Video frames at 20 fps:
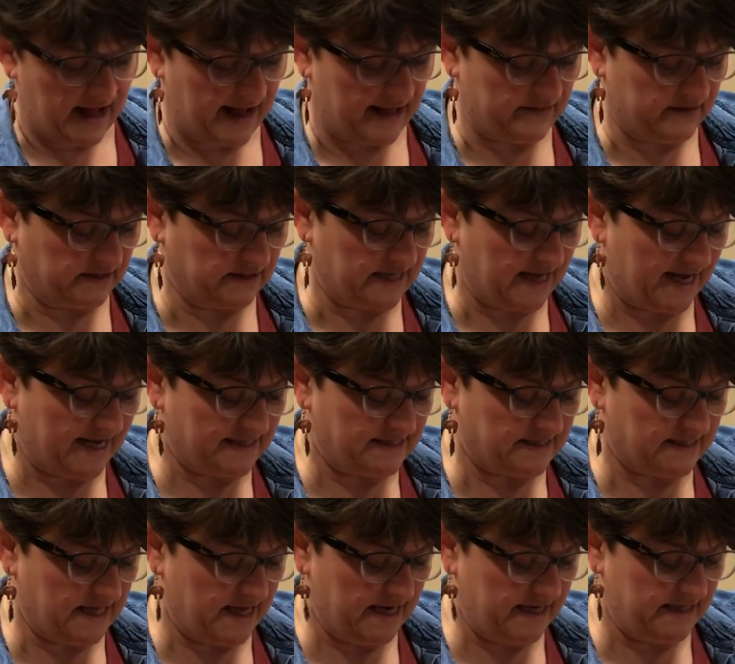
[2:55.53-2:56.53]
And the
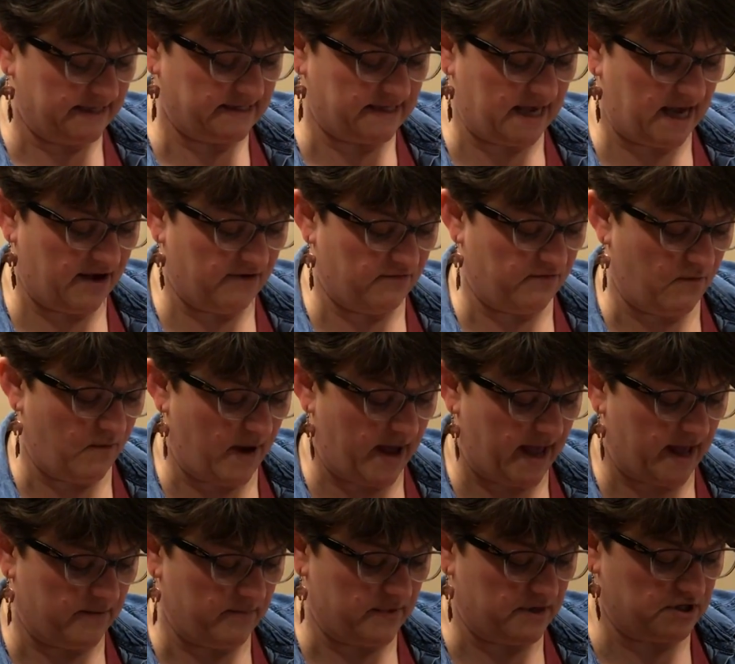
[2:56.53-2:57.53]
last line is
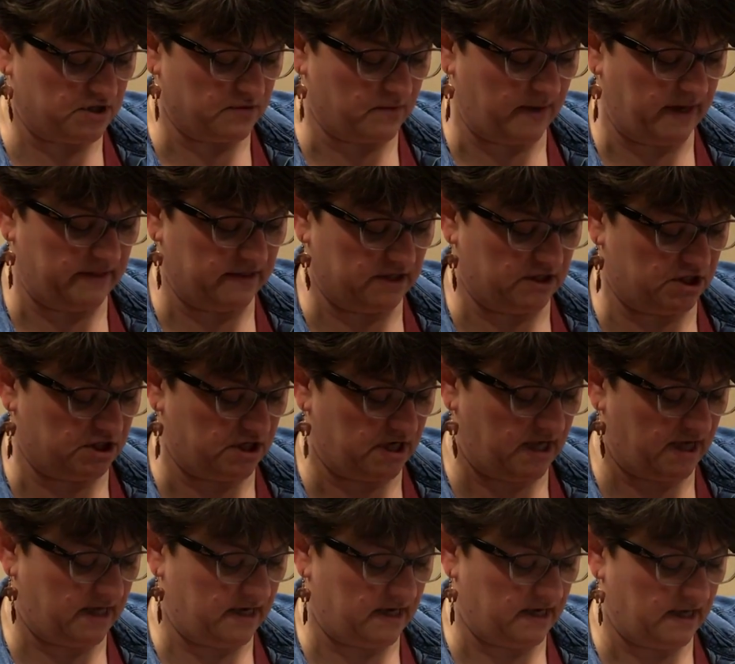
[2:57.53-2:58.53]
halfway between the
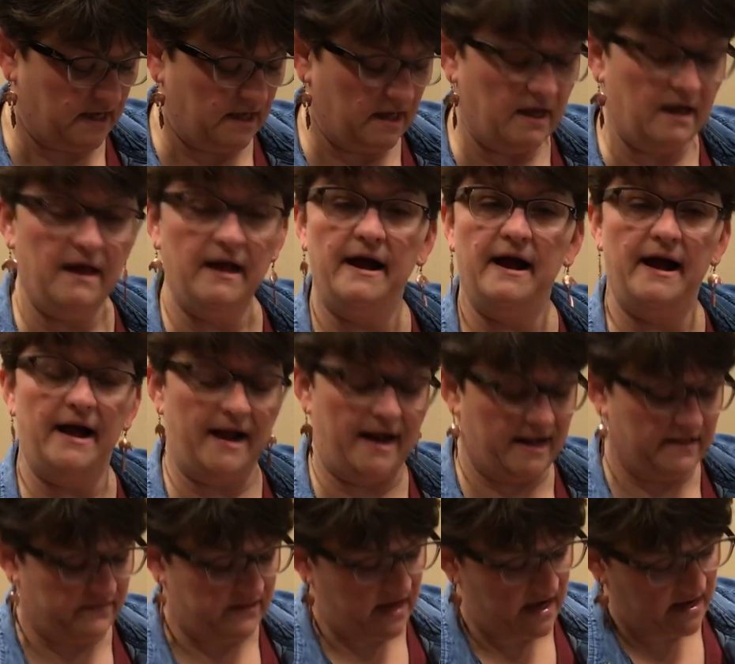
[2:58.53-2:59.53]
chin
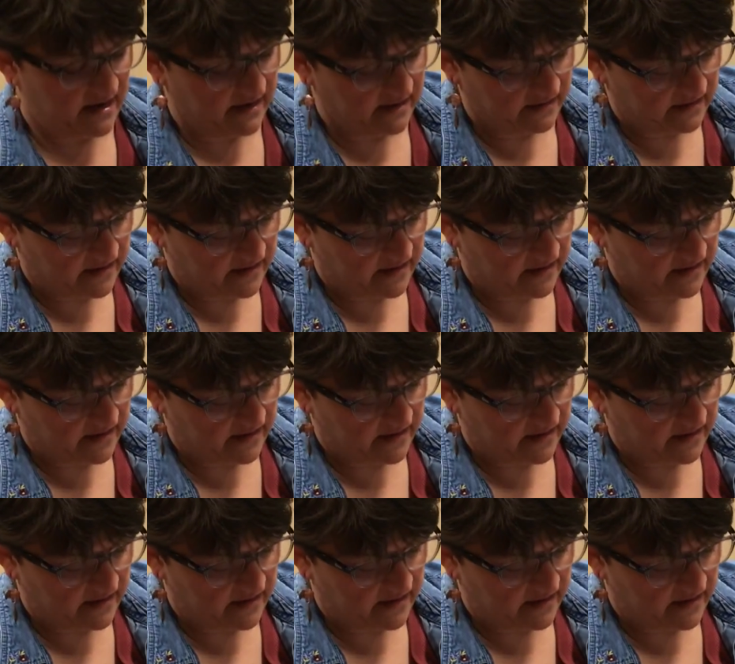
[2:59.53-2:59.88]
and the eye